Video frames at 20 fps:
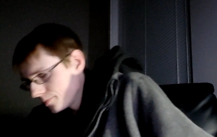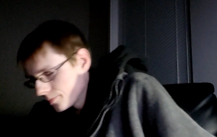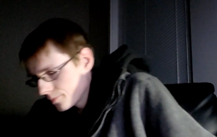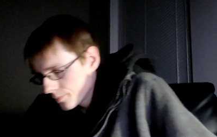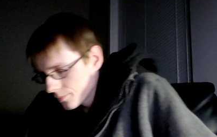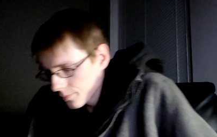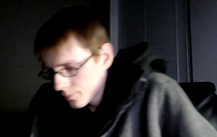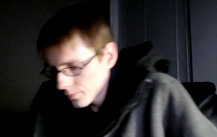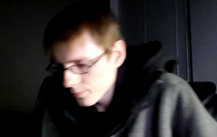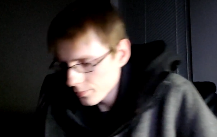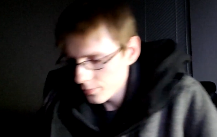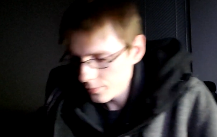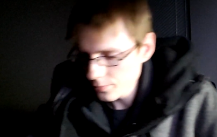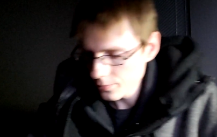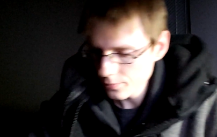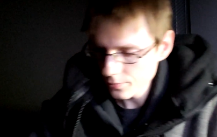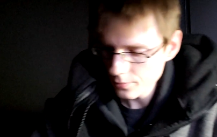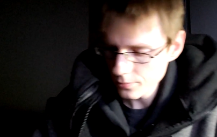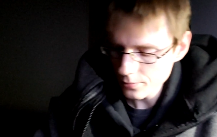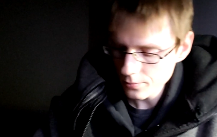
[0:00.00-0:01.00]

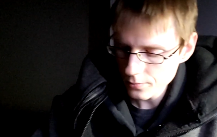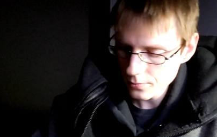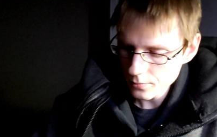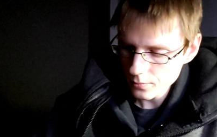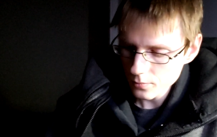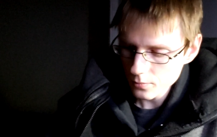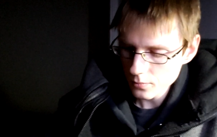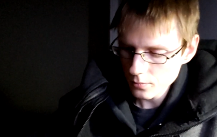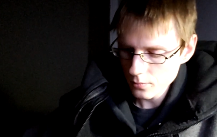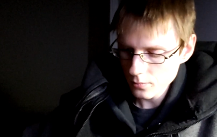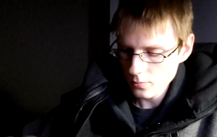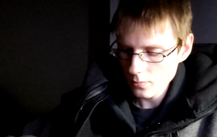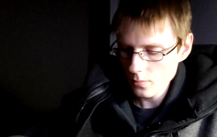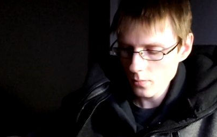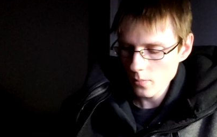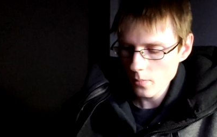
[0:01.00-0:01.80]
[no speech]